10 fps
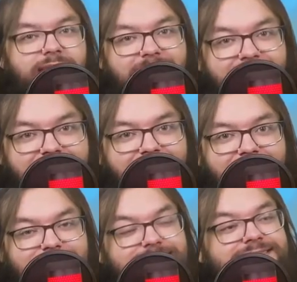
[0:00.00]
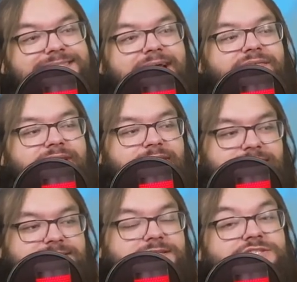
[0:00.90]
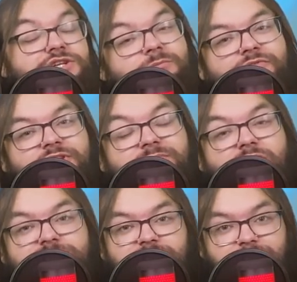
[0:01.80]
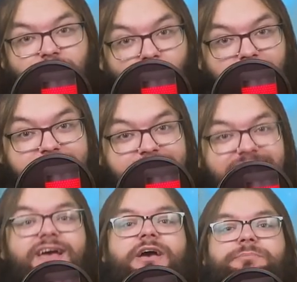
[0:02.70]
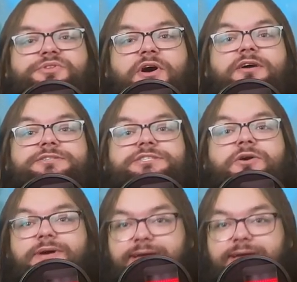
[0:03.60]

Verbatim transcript: Ah, the settings. Some of the most boring but also